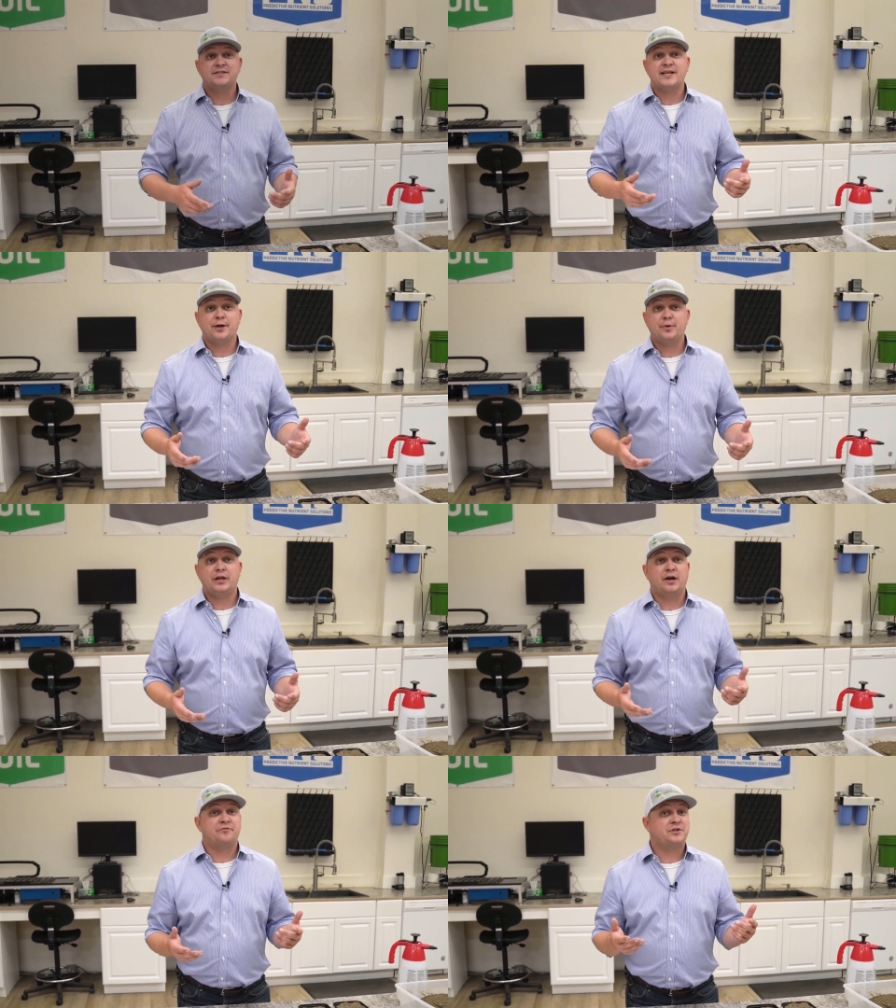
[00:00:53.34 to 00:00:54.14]

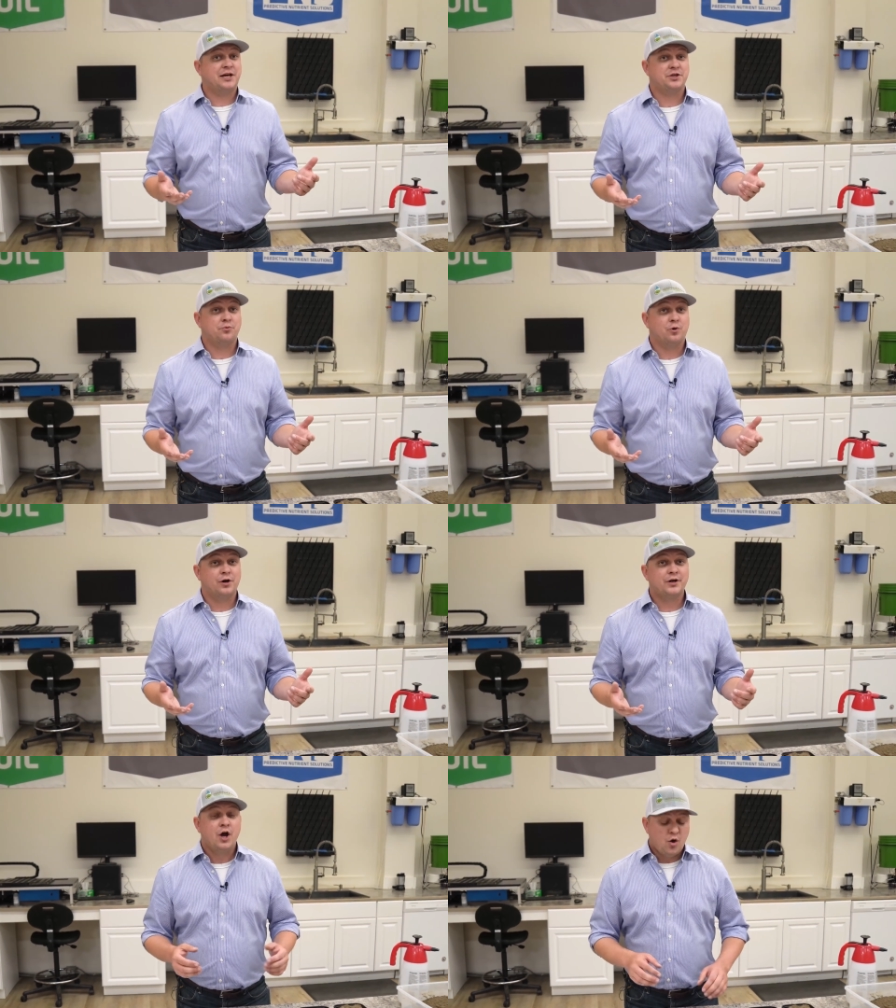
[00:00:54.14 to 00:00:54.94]
segment of Does It
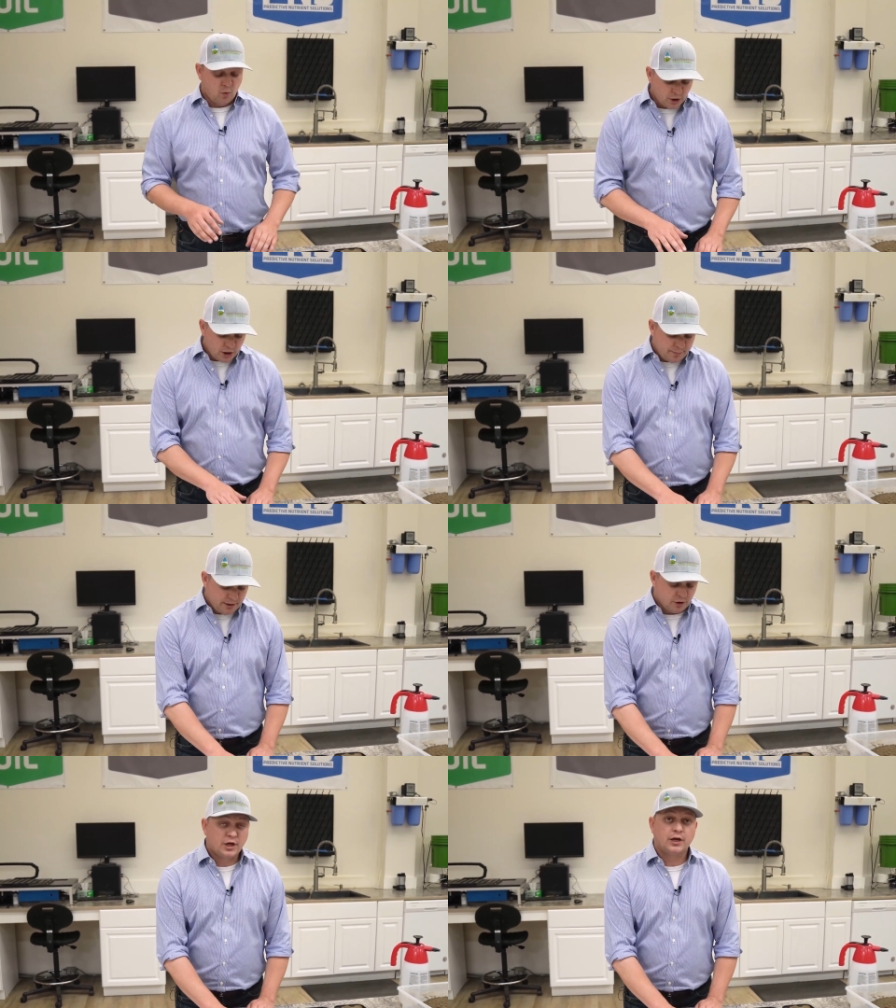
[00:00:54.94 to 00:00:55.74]
Work, we're gonna
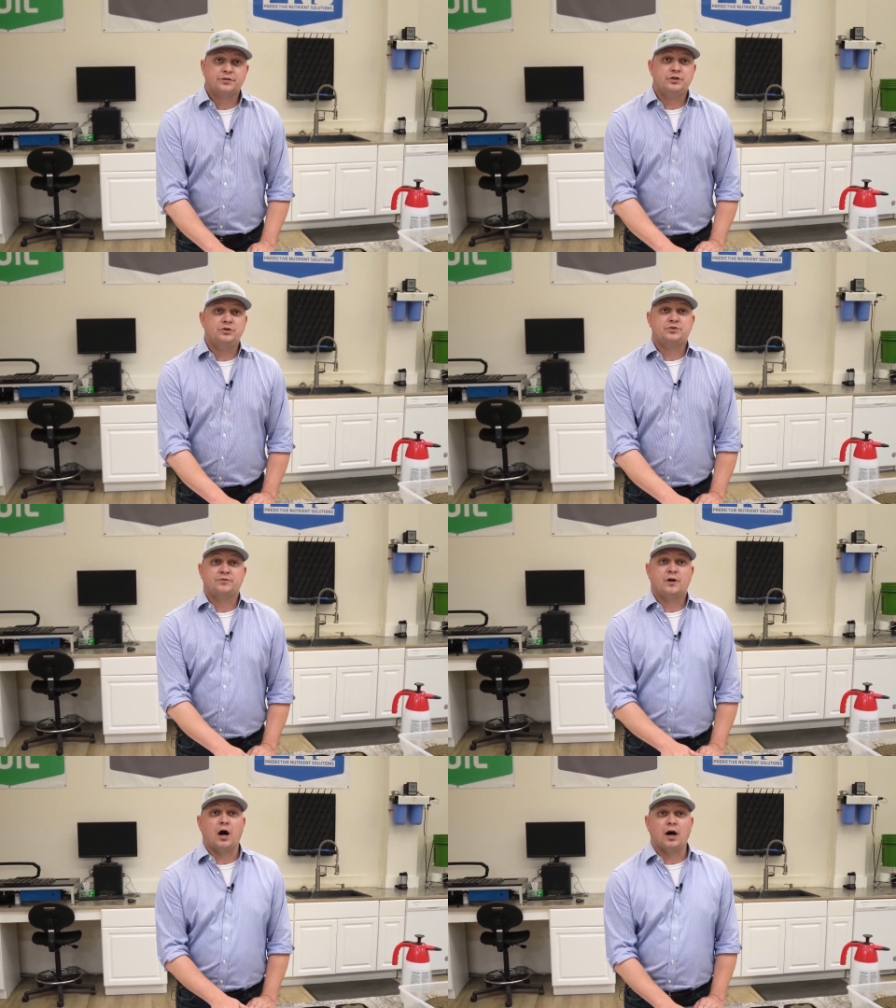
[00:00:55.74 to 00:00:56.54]
be looking at the use
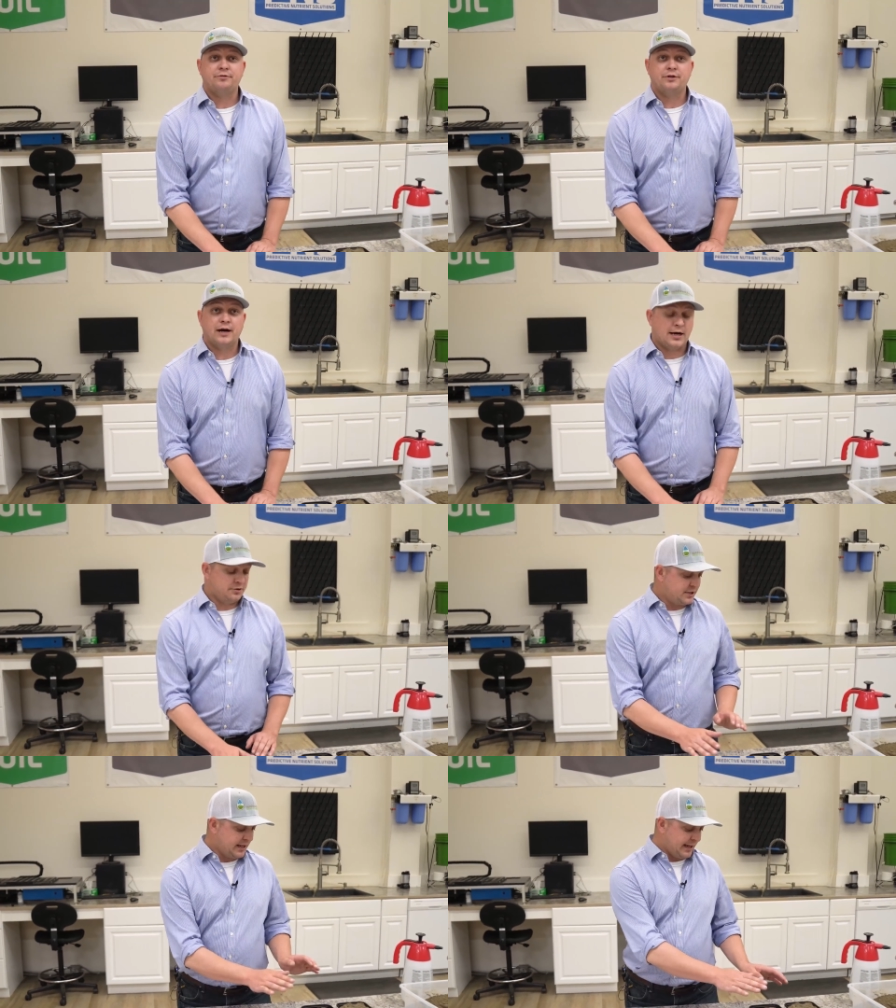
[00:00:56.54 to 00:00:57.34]
of coffee
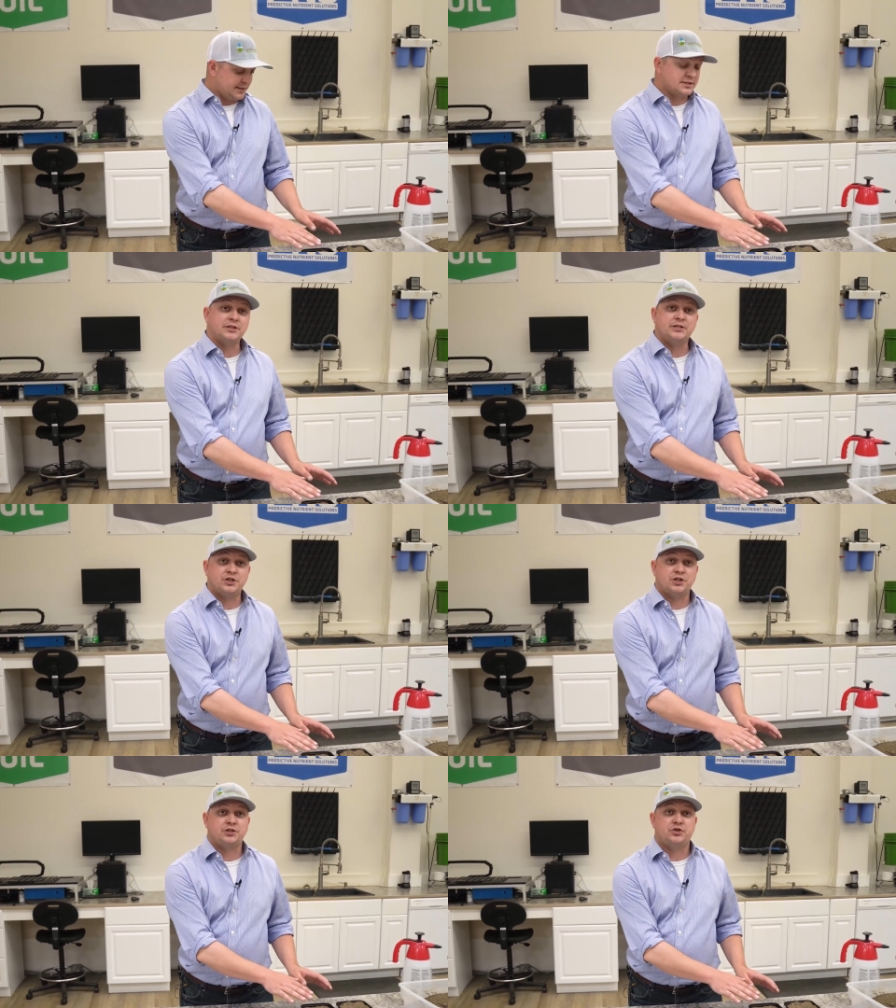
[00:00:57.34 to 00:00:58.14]
grounds as an
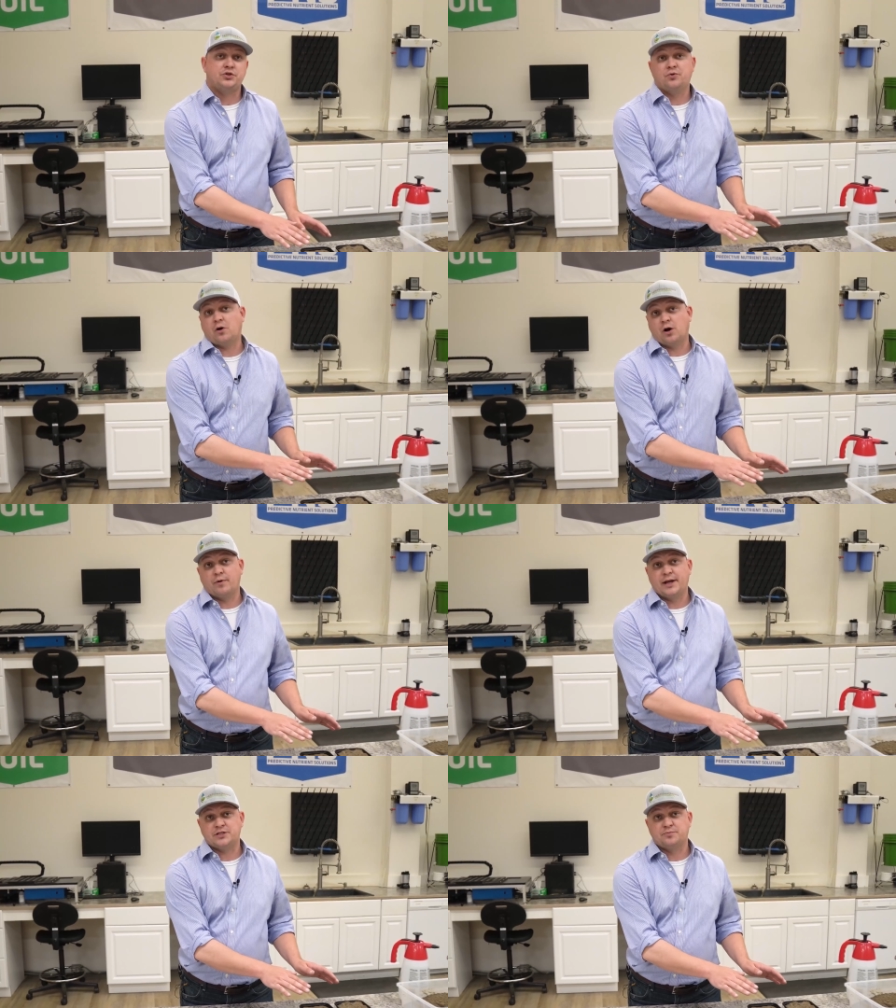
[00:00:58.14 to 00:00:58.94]
addition to our
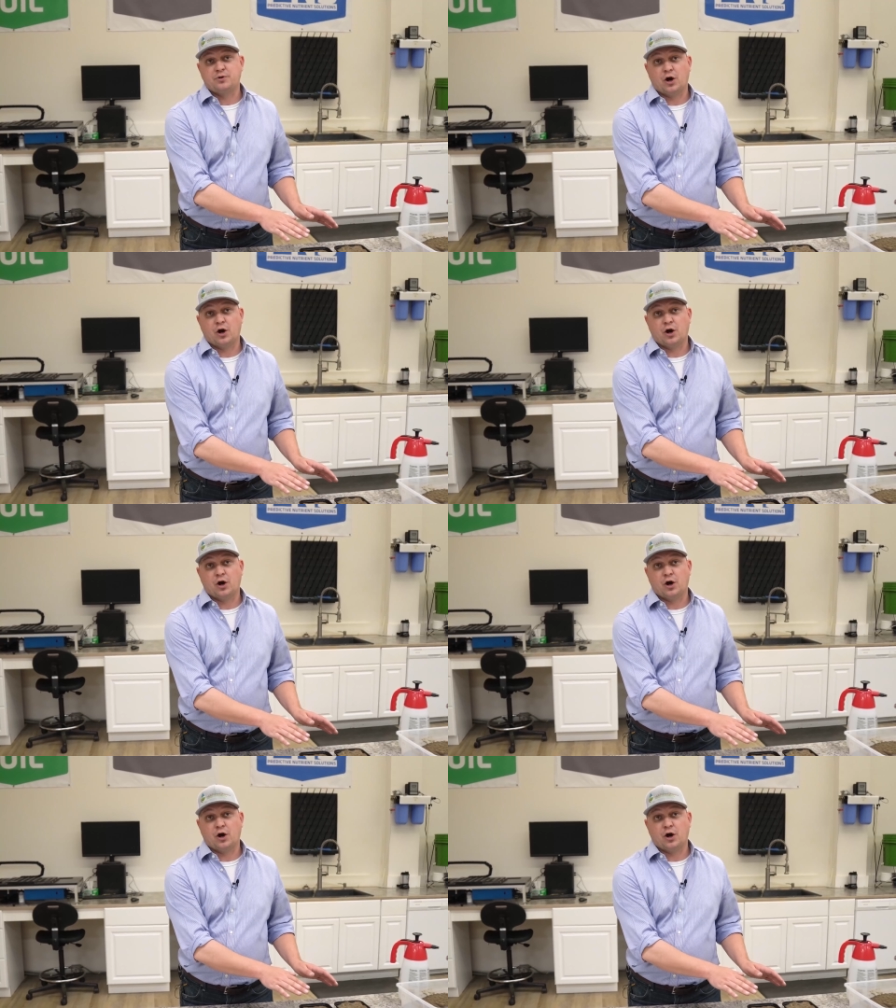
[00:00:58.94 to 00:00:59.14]
raised